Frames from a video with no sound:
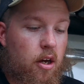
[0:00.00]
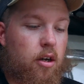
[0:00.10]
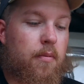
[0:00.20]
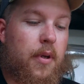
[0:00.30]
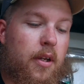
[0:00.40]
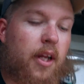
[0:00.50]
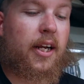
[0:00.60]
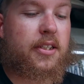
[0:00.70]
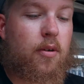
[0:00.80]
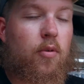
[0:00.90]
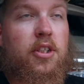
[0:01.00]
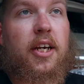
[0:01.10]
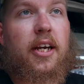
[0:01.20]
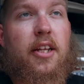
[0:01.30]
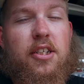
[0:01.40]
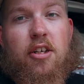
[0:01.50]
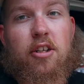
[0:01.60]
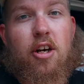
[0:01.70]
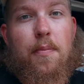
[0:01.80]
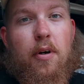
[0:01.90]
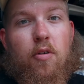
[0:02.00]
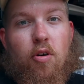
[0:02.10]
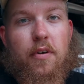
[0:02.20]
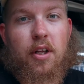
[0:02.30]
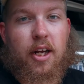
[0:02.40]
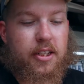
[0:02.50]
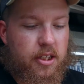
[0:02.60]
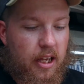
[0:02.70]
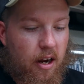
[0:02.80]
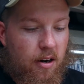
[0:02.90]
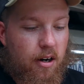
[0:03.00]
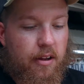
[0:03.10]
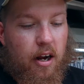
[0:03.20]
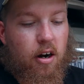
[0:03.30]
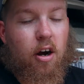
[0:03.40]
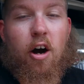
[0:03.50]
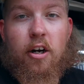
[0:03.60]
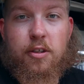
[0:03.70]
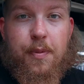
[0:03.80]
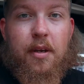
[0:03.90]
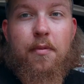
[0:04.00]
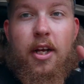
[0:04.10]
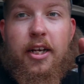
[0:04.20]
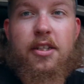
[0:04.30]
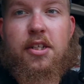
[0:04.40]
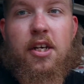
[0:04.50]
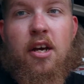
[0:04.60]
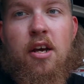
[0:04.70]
And like I said, once I get these hooked up, I'll go over the lights that they are. They are aux beam lights.